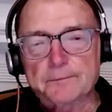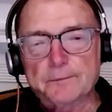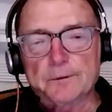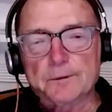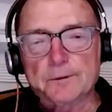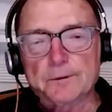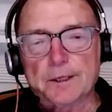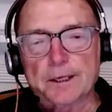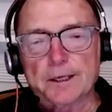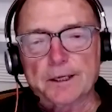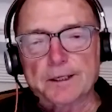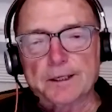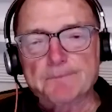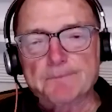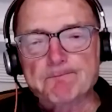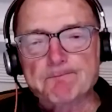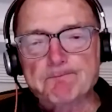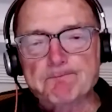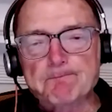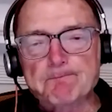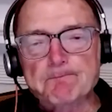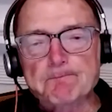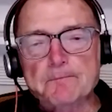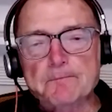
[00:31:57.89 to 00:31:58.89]
Okay,
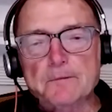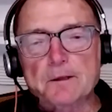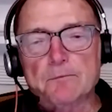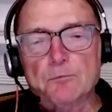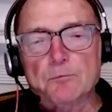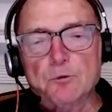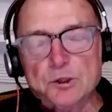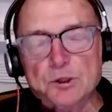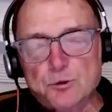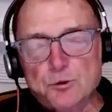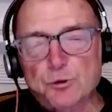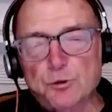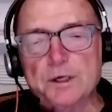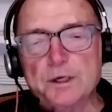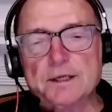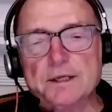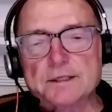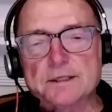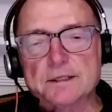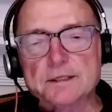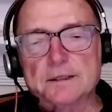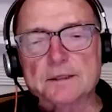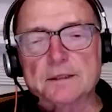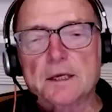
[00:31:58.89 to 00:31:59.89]
which
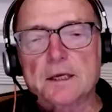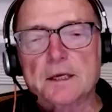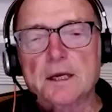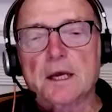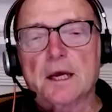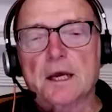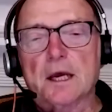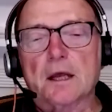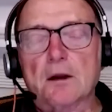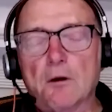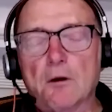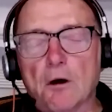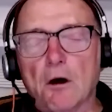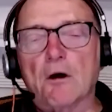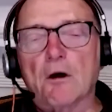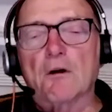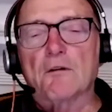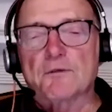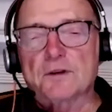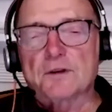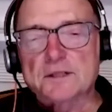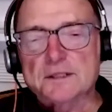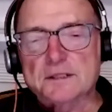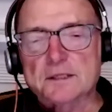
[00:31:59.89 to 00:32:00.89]
reason? And all
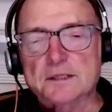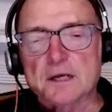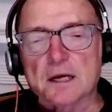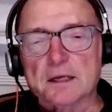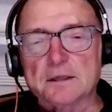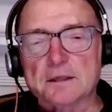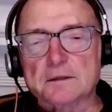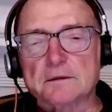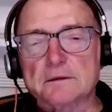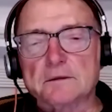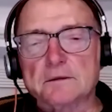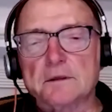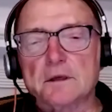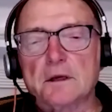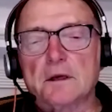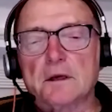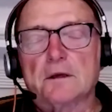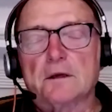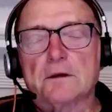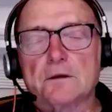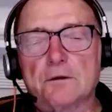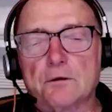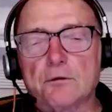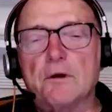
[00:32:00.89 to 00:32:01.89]
of a sudden,
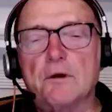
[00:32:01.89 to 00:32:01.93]
you